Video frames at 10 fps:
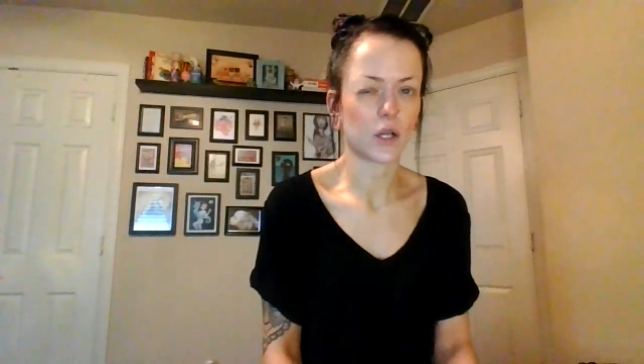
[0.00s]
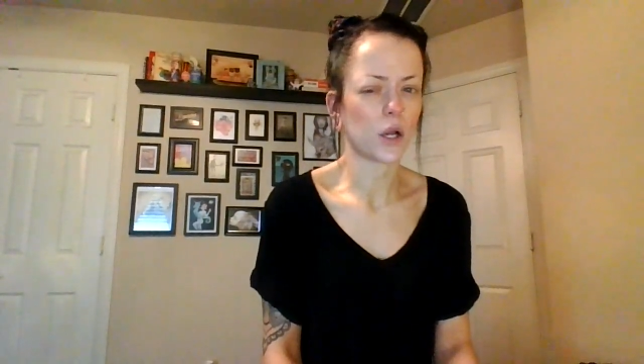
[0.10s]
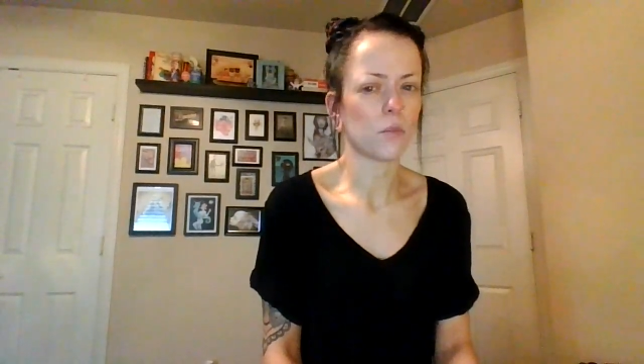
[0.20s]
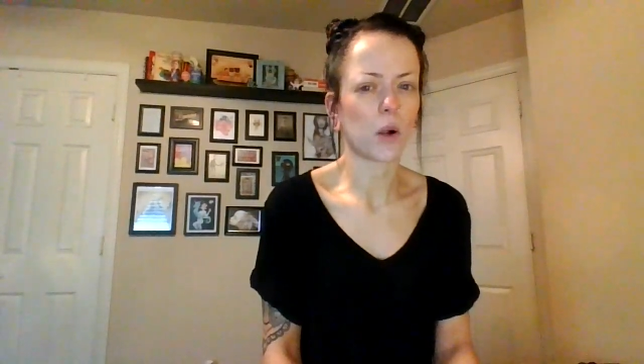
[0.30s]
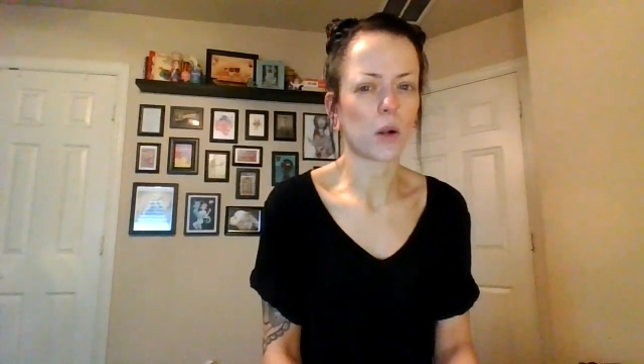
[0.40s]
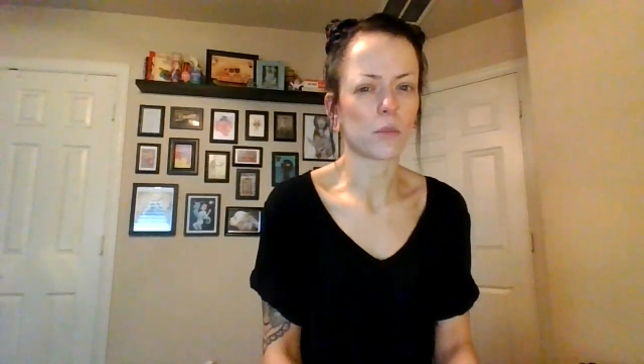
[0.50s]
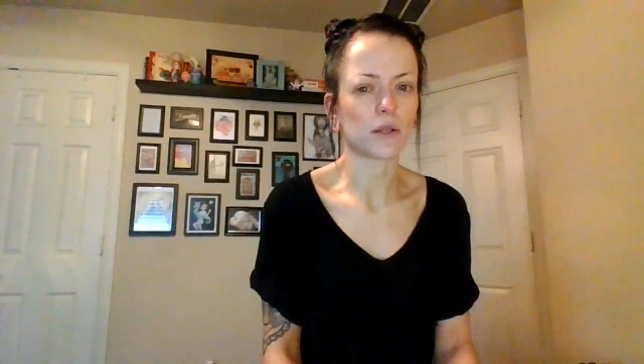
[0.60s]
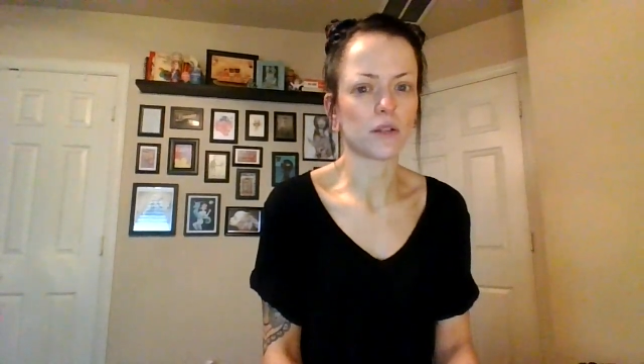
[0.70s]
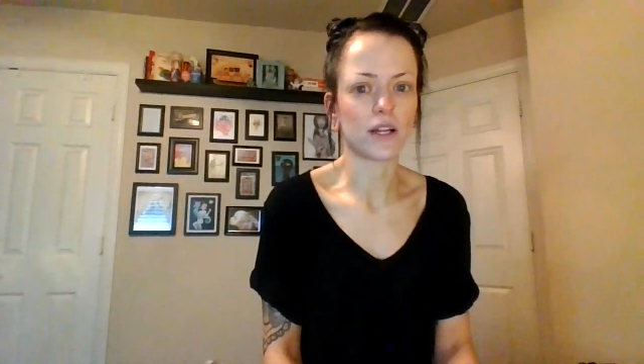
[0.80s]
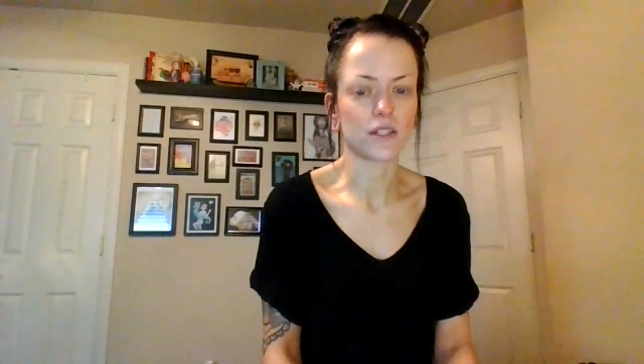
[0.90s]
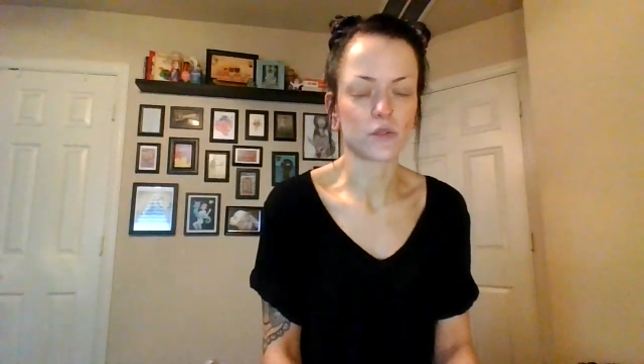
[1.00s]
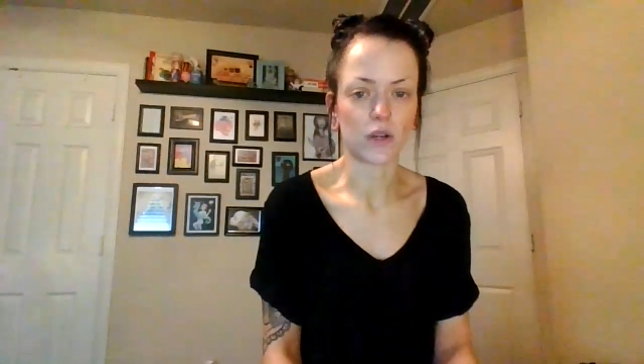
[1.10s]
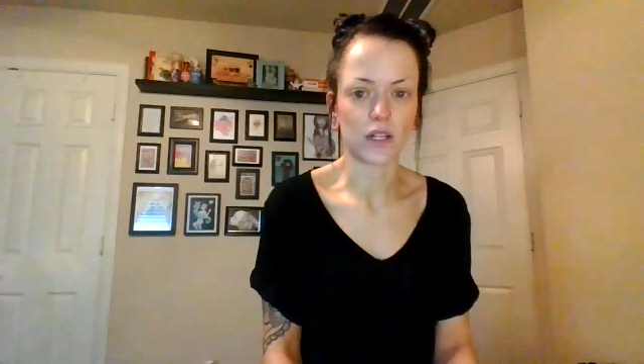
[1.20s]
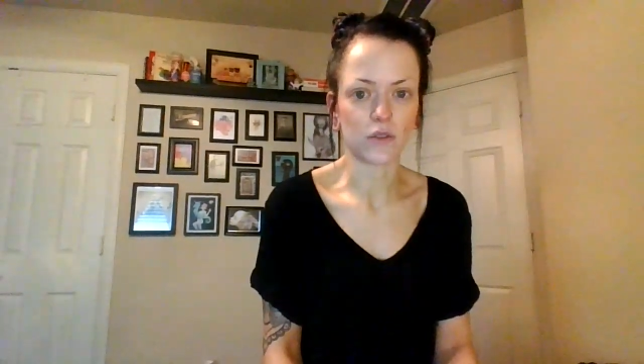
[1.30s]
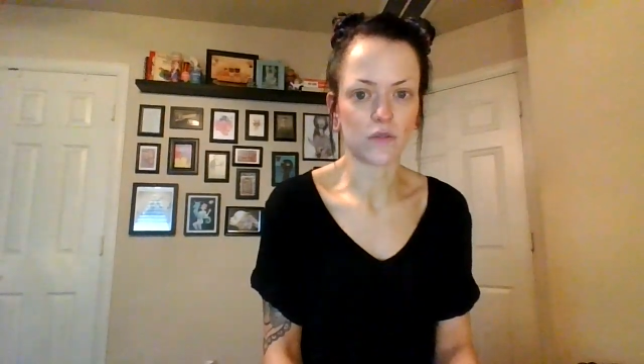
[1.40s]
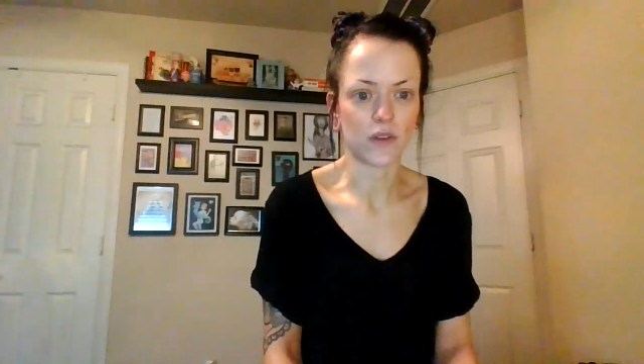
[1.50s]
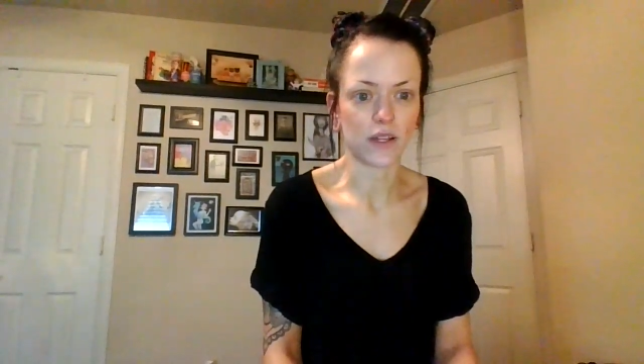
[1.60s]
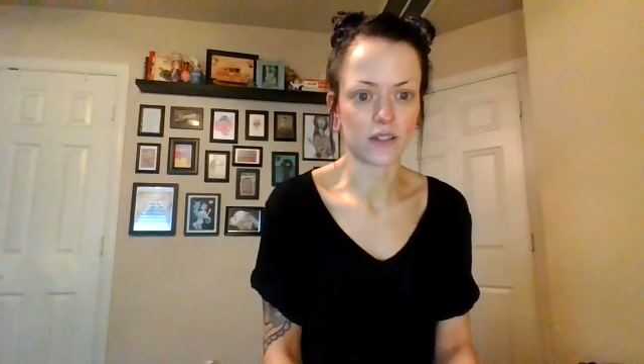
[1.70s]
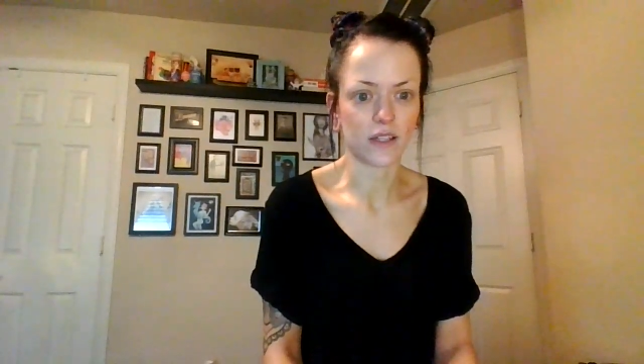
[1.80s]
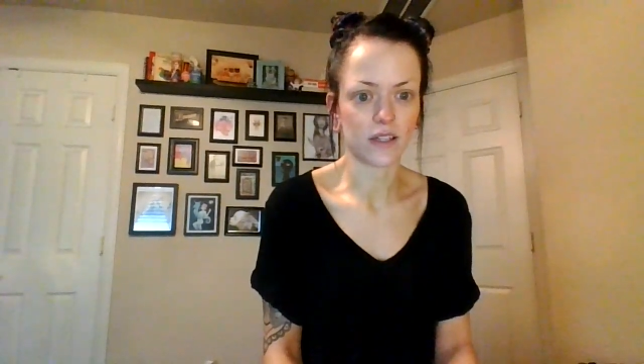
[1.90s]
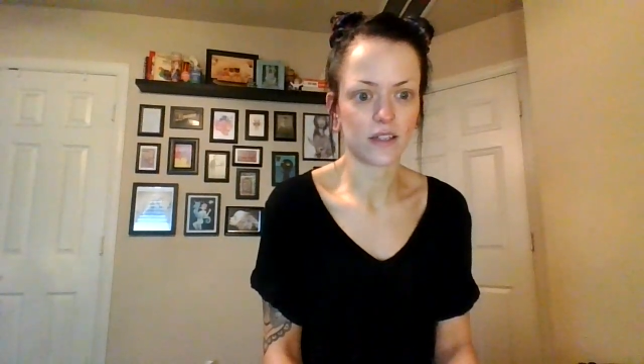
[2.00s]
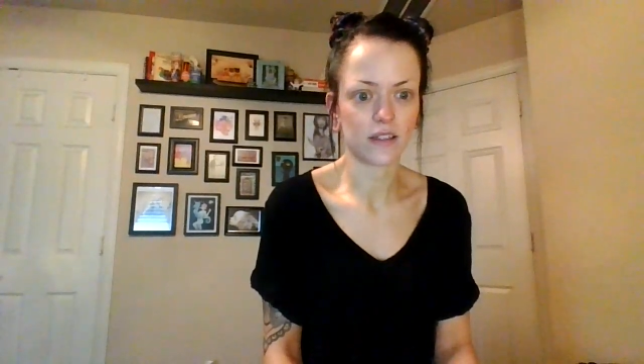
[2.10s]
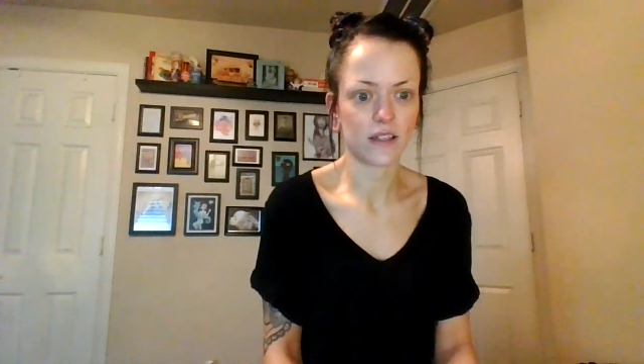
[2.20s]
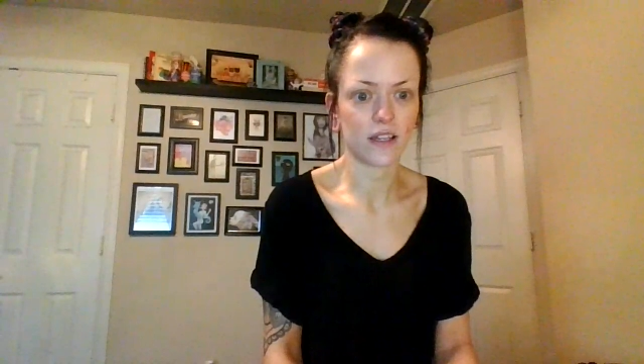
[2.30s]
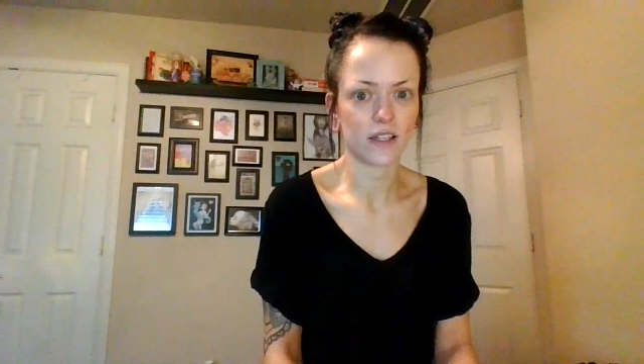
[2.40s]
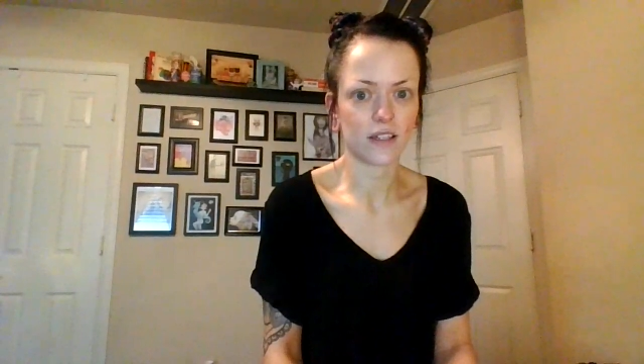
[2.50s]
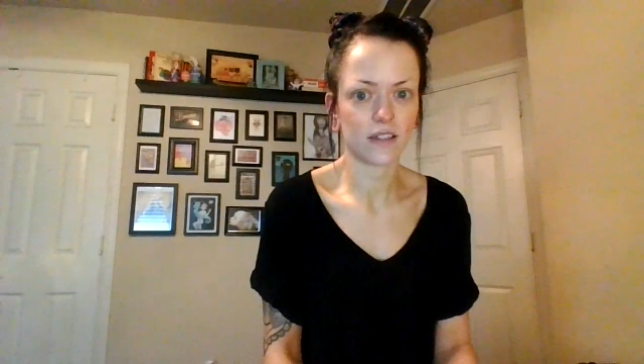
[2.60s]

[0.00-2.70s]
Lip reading: compartmentalize right now the fact that, like,